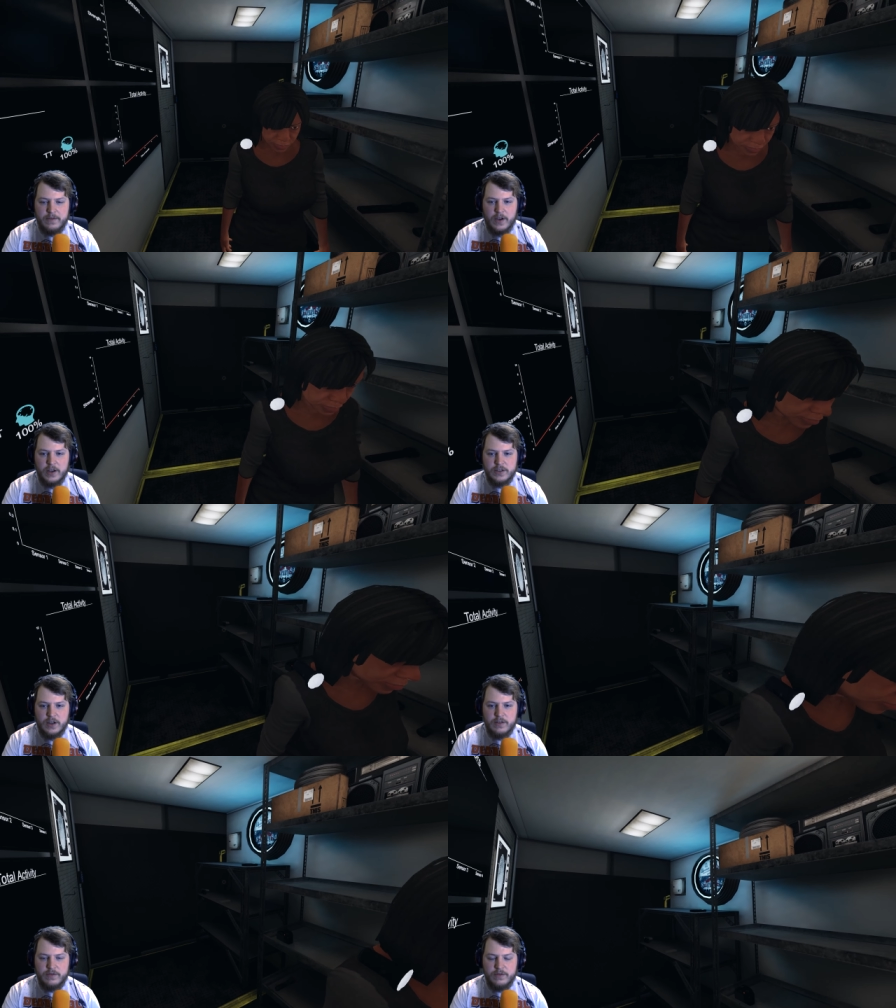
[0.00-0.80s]
first
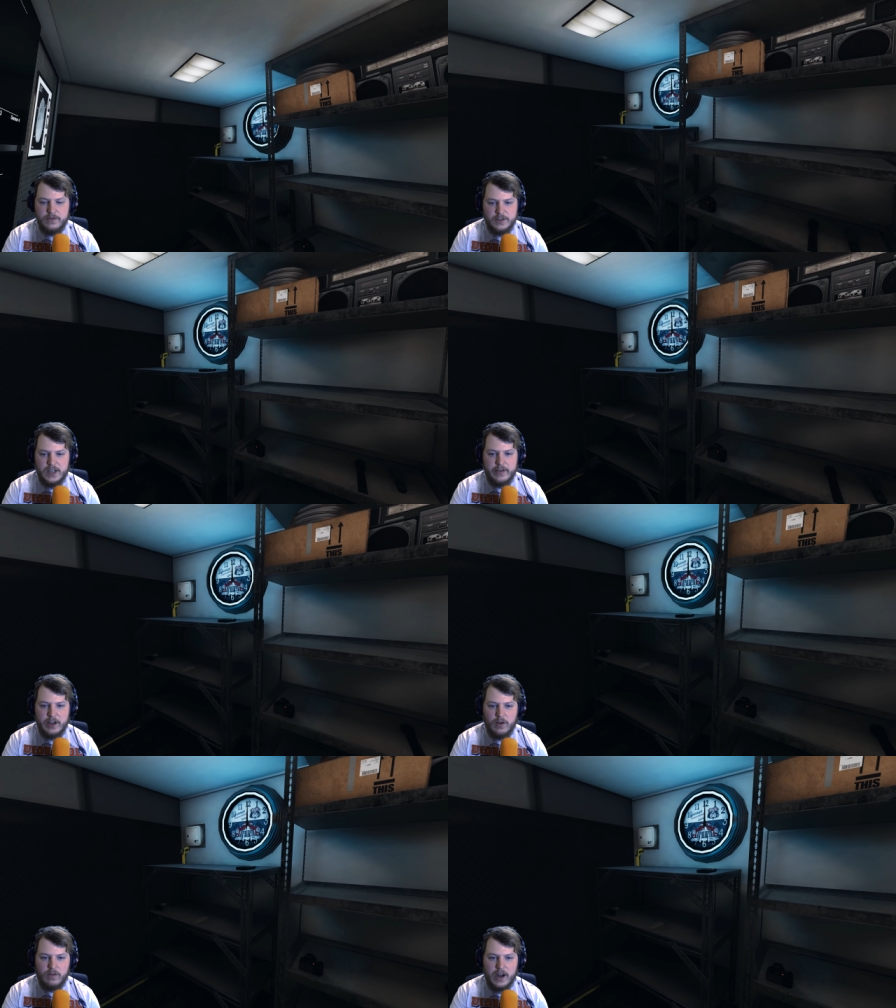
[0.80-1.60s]
off, just having
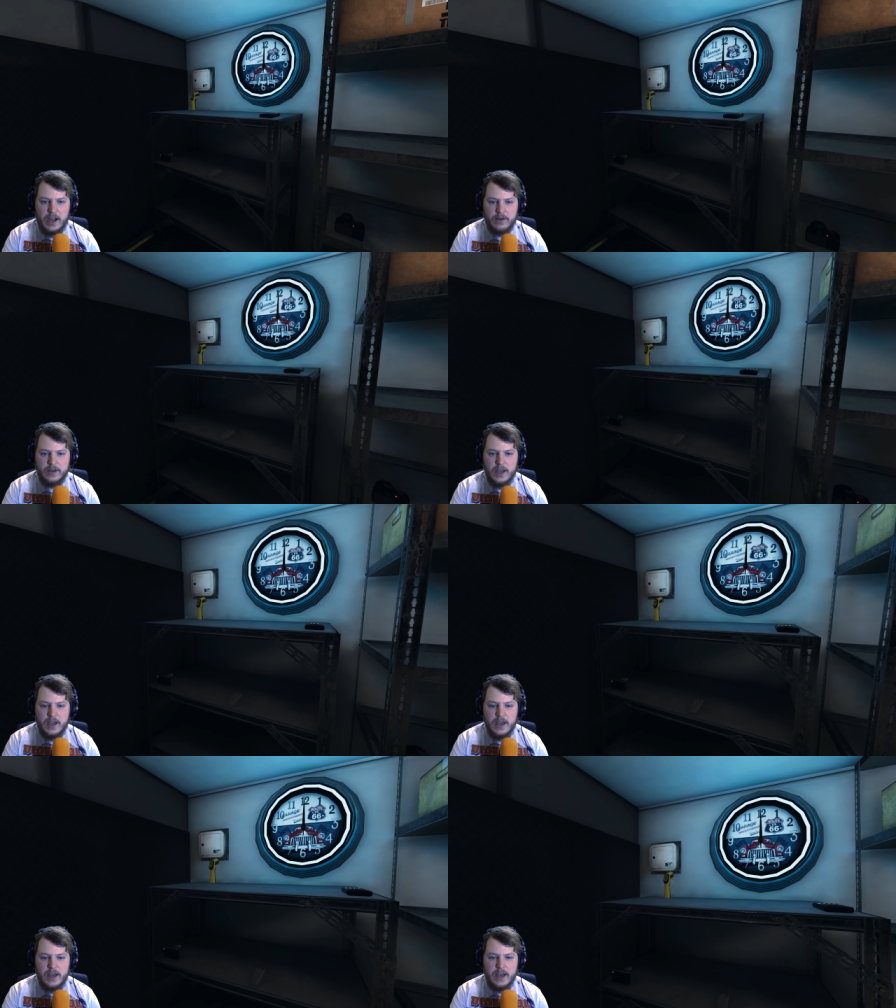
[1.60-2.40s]
a look round,
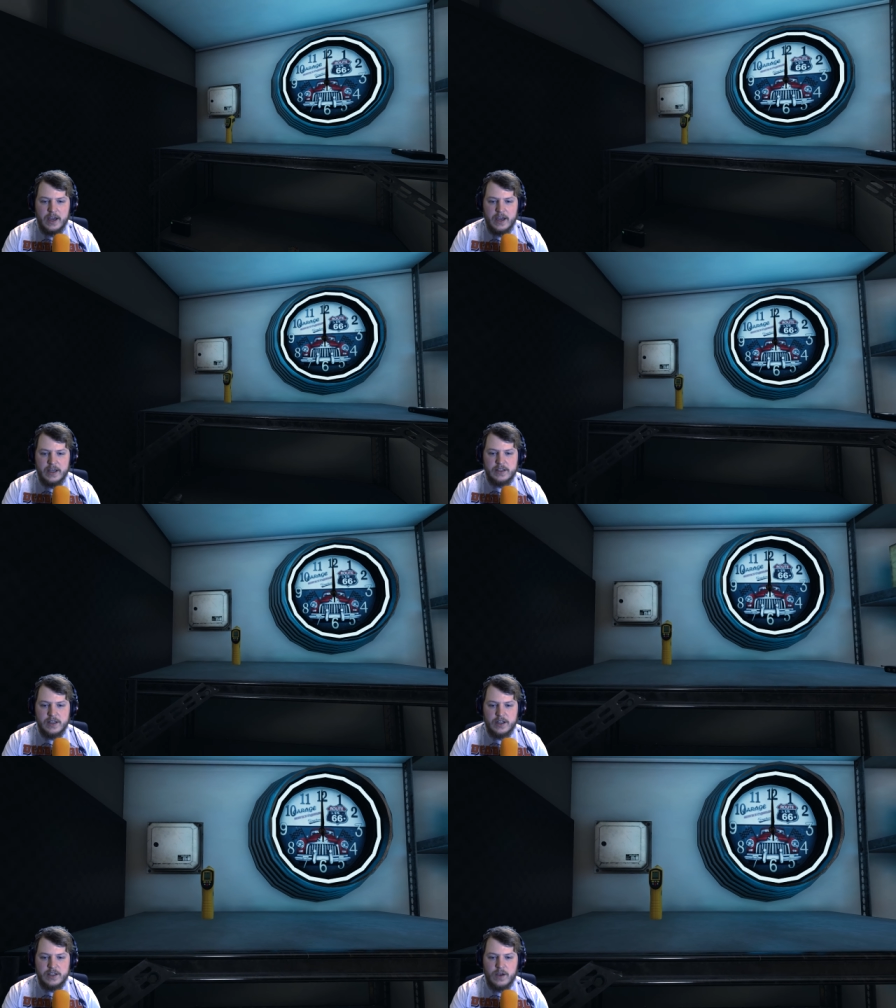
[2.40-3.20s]
is
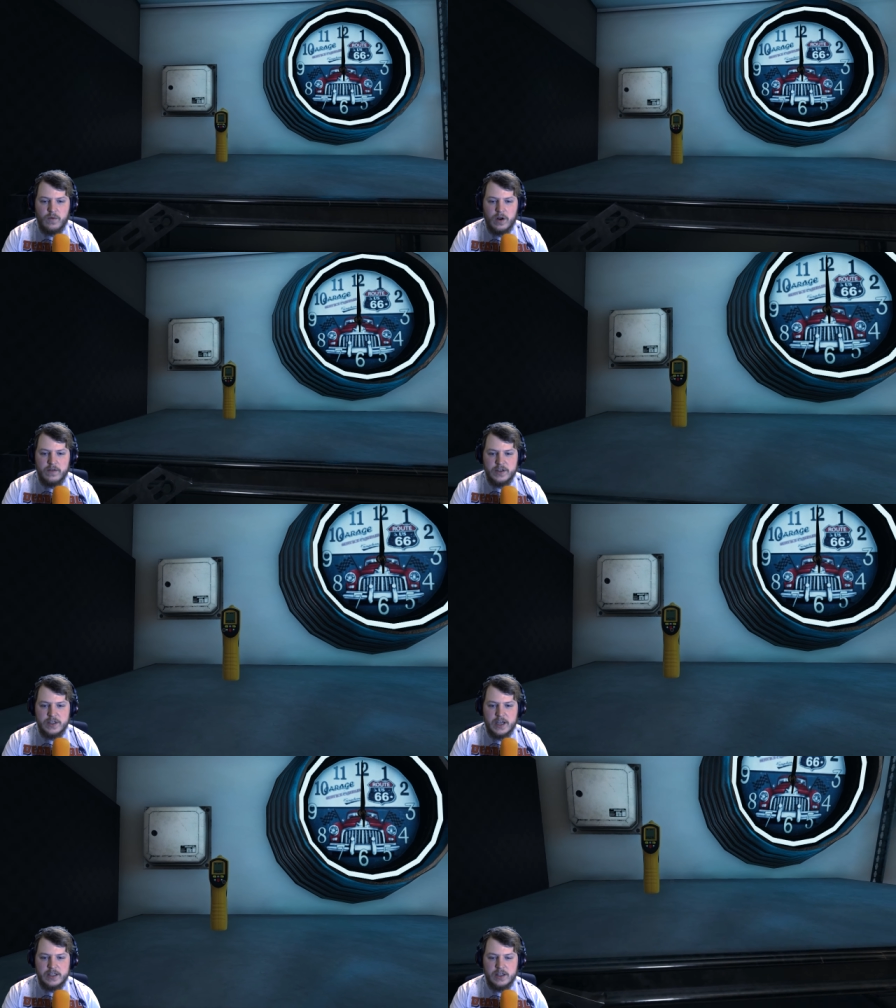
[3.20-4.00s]
I'd say one of us
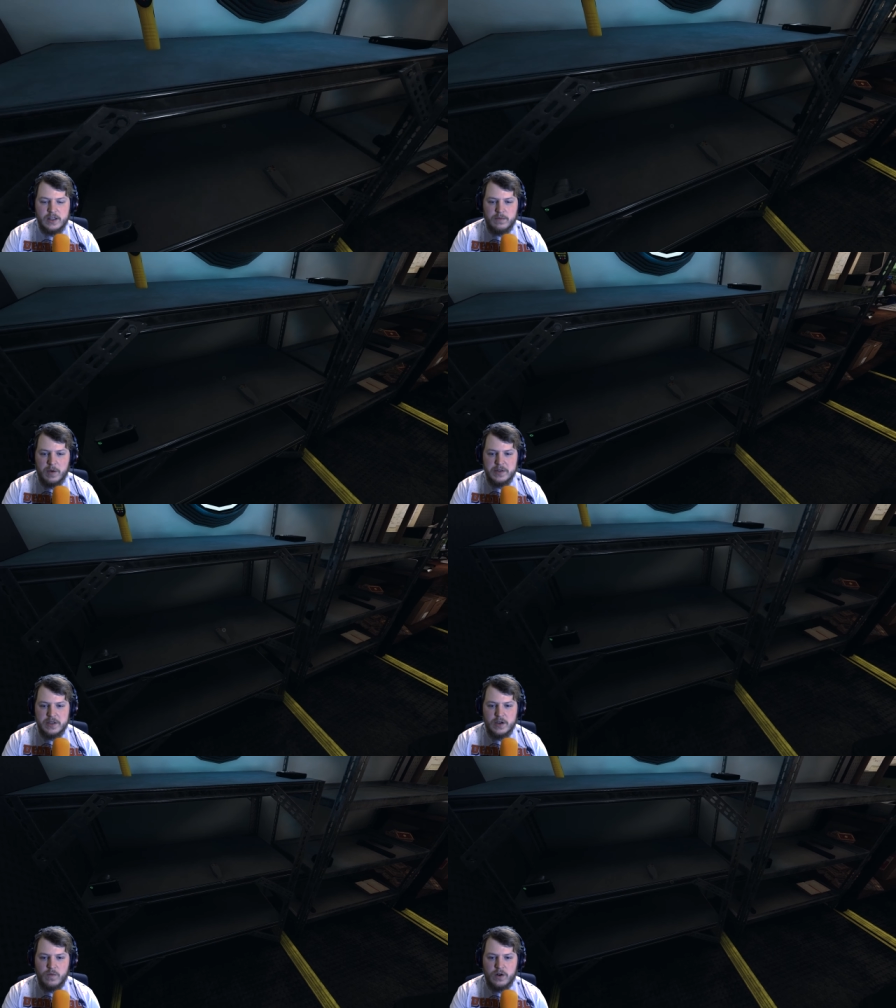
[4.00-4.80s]
has the
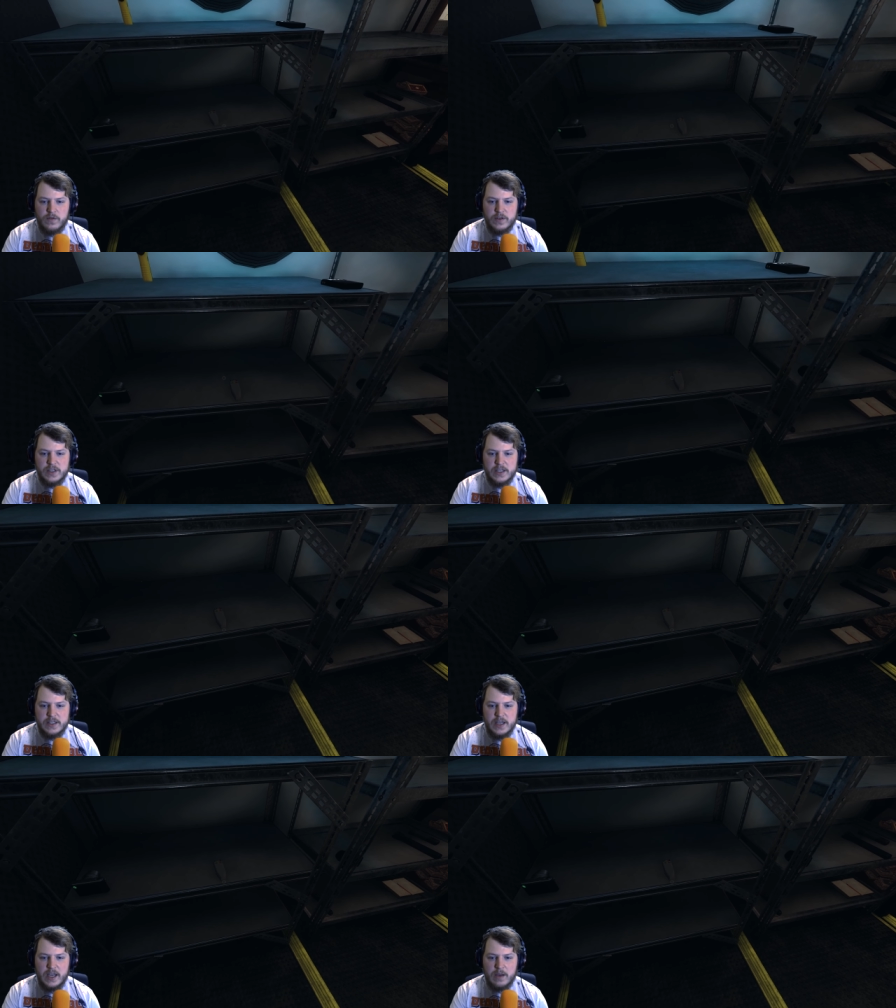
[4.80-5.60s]
thermometer and one of us has
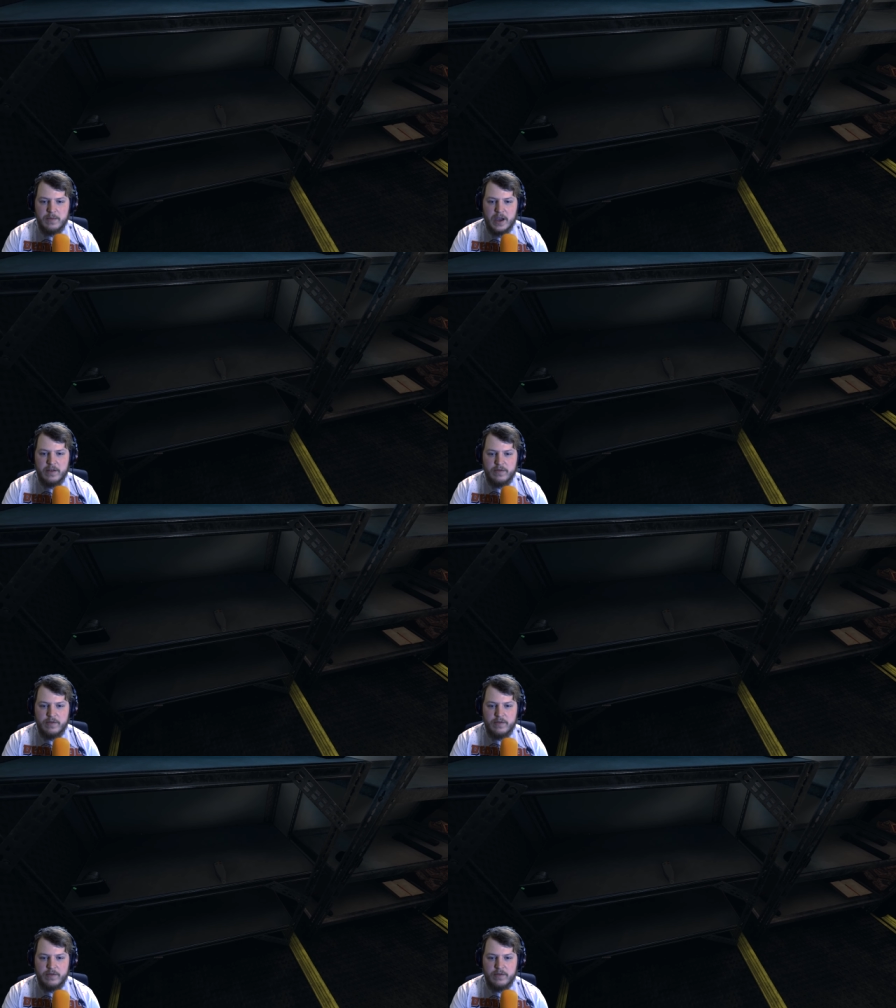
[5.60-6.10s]
the EMF.